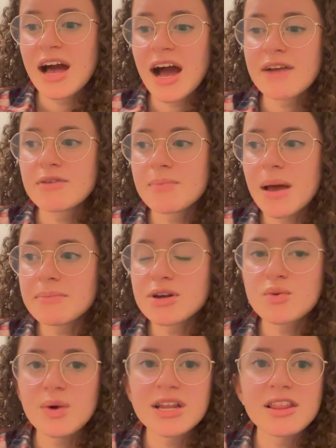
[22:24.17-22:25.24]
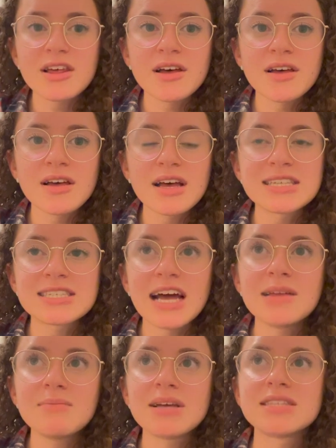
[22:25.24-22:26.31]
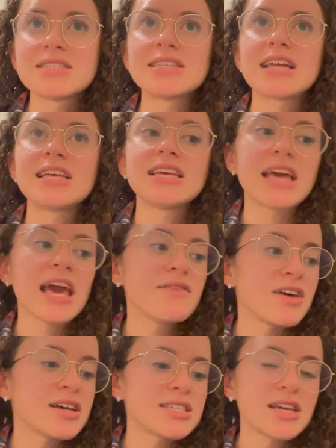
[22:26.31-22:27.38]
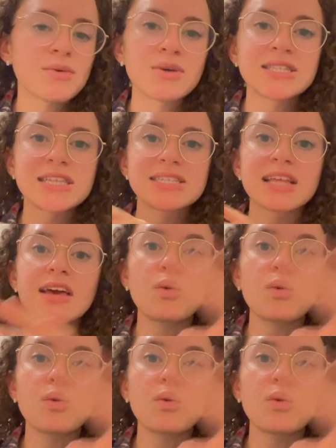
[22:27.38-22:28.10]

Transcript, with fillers: I remembered one of the assignments that he gave us. It was this like